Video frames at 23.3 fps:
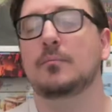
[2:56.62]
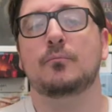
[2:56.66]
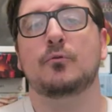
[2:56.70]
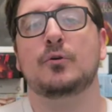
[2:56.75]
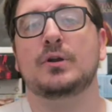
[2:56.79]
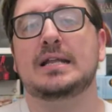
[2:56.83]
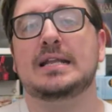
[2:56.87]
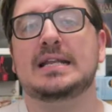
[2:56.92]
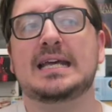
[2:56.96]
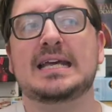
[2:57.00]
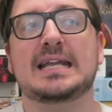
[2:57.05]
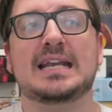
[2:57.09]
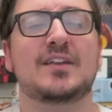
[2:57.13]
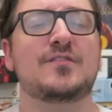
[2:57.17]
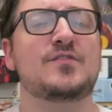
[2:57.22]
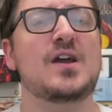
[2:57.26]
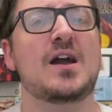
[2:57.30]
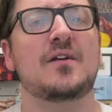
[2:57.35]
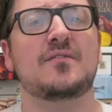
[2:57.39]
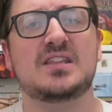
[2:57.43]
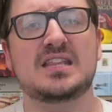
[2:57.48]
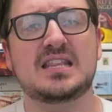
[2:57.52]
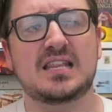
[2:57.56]
Pretty neat. If
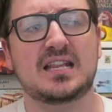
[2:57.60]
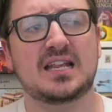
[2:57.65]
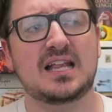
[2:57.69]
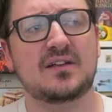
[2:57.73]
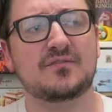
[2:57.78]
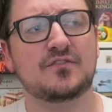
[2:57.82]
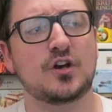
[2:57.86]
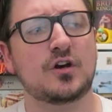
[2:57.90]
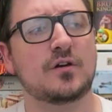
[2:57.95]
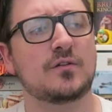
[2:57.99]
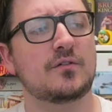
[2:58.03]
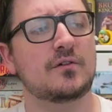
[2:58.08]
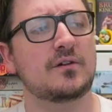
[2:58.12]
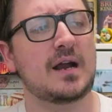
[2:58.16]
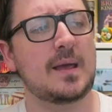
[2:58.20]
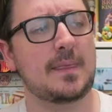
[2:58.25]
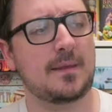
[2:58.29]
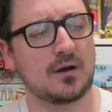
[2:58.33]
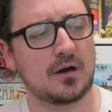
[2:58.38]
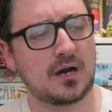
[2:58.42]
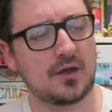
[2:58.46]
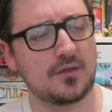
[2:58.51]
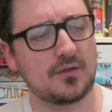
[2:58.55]
you have anything left over
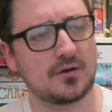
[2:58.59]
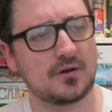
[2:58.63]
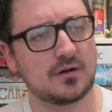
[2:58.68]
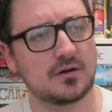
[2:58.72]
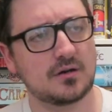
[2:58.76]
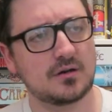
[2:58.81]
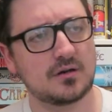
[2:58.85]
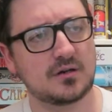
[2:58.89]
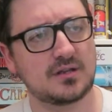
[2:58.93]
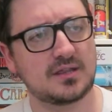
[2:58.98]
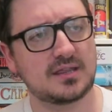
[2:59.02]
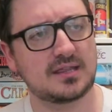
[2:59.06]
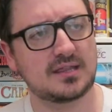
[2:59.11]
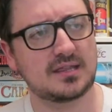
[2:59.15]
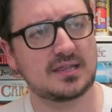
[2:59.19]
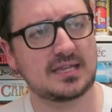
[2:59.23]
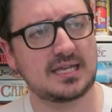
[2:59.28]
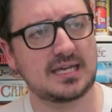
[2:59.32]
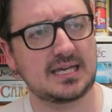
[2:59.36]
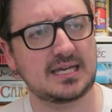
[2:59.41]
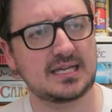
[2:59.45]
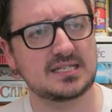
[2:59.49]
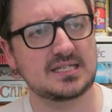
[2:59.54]
and there are other
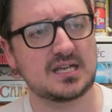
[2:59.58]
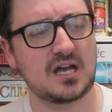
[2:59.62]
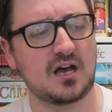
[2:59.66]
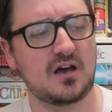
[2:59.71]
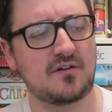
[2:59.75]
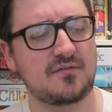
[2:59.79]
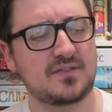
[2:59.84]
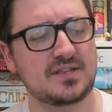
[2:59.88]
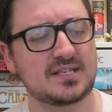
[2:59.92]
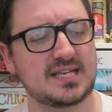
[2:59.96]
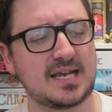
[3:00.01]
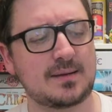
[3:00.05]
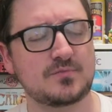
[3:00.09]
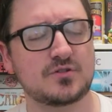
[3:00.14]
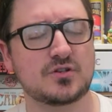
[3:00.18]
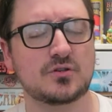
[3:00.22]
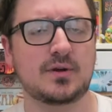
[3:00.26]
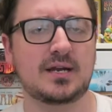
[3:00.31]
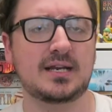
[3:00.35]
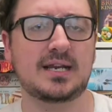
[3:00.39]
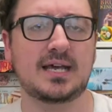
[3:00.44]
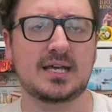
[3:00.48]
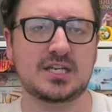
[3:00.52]
things of the same
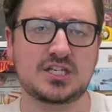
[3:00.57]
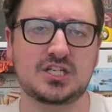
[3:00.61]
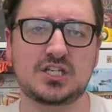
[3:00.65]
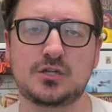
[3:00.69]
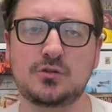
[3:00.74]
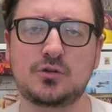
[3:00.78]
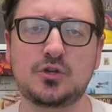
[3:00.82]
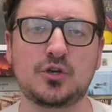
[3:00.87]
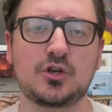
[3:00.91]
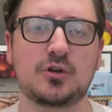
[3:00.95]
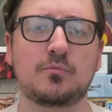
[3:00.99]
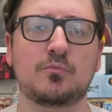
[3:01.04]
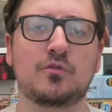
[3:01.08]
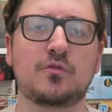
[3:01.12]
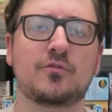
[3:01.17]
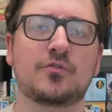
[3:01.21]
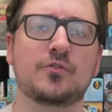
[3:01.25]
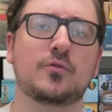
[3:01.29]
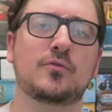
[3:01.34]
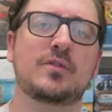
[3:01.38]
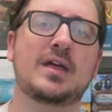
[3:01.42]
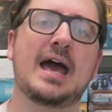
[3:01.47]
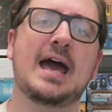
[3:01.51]
terrain next to you, you can move
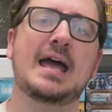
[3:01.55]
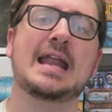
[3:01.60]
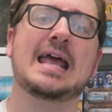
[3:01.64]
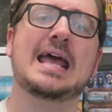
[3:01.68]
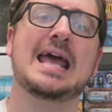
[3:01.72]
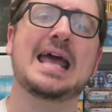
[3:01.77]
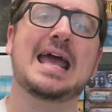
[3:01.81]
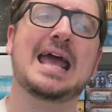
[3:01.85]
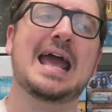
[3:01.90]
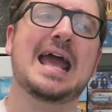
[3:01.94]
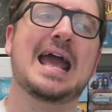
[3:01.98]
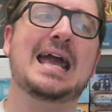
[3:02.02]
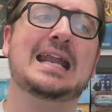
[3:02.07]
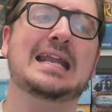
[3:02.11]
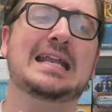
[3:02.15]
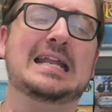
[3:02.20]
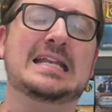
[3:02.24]
through that. And